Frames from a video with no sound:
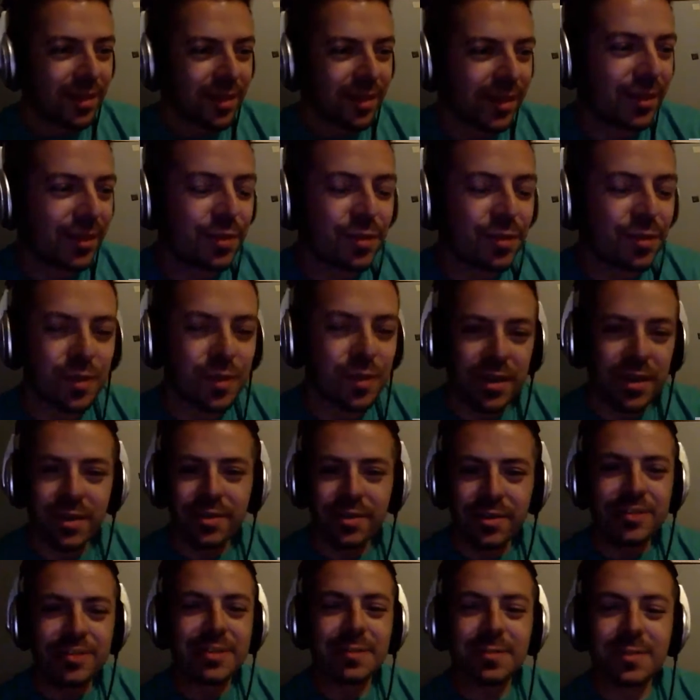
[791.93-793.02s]
like a
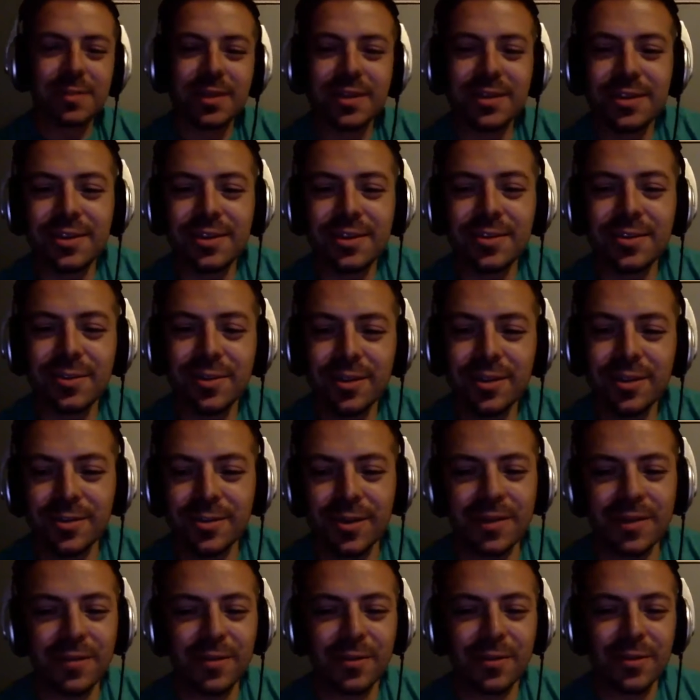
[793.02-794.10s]
theater or something in New York or
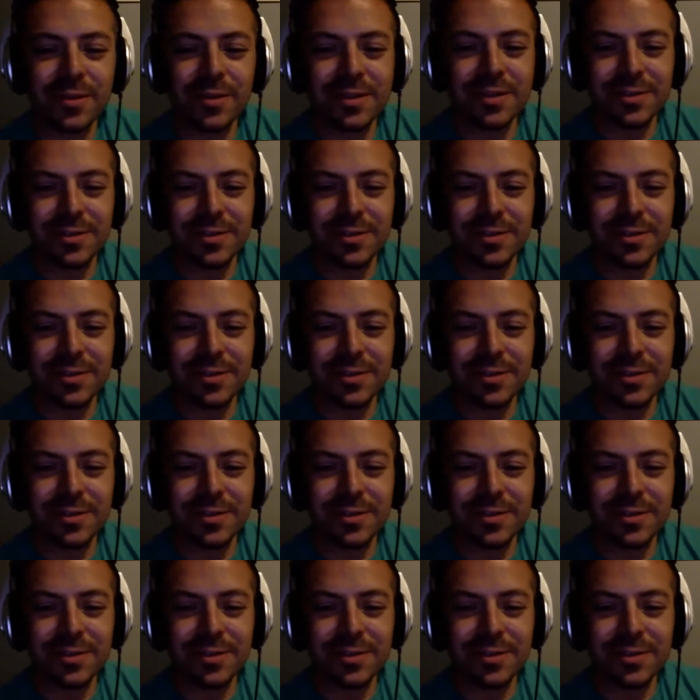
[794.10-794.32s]
whatever it was.